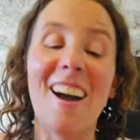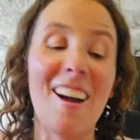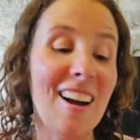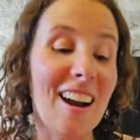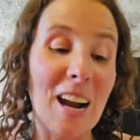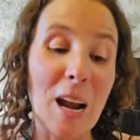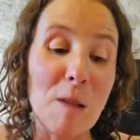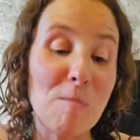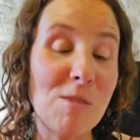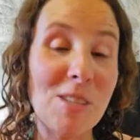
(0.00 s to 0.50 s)
All
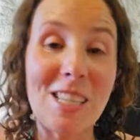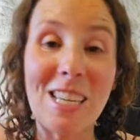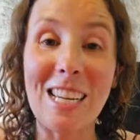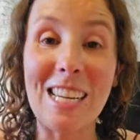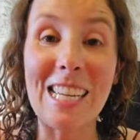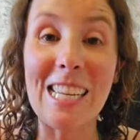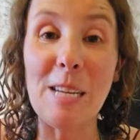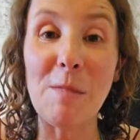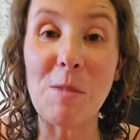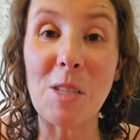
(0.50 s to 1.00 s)
right, I'm just going
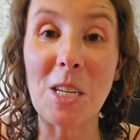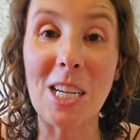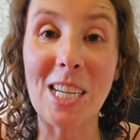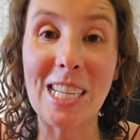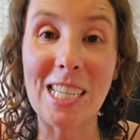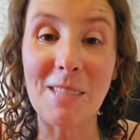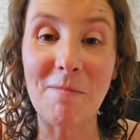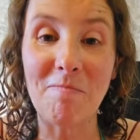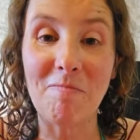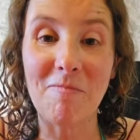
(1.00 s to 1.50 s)
to keep
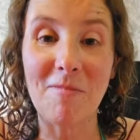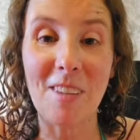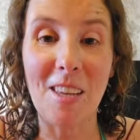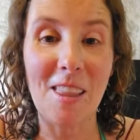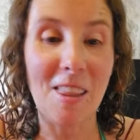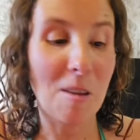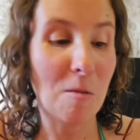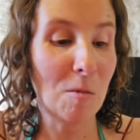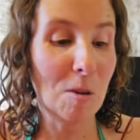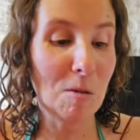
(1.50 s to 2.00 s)
talking
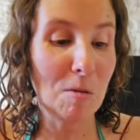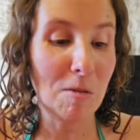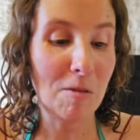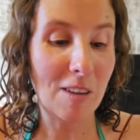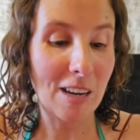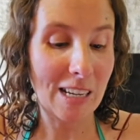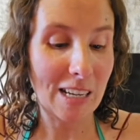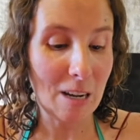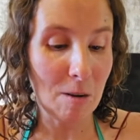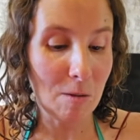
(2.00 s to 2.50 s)
and then we will
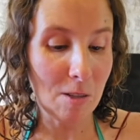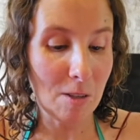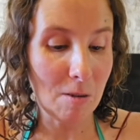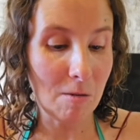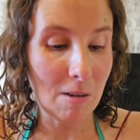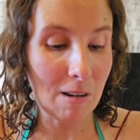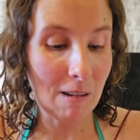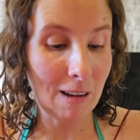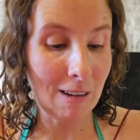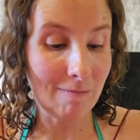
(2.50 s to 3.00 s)
find out what's
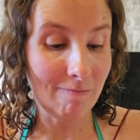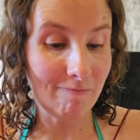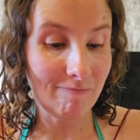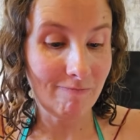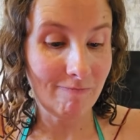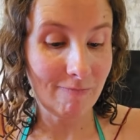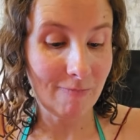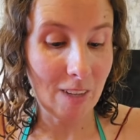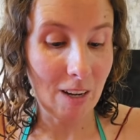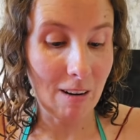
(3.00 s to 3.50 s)
going on.
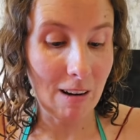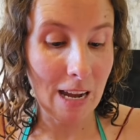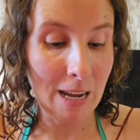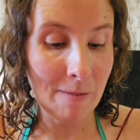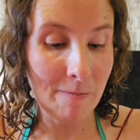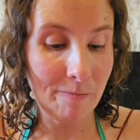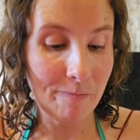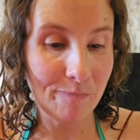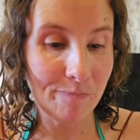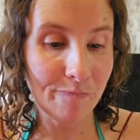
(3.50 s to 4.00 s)
All
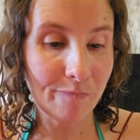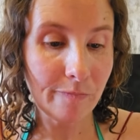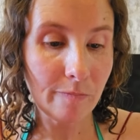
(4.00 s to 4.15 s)
right?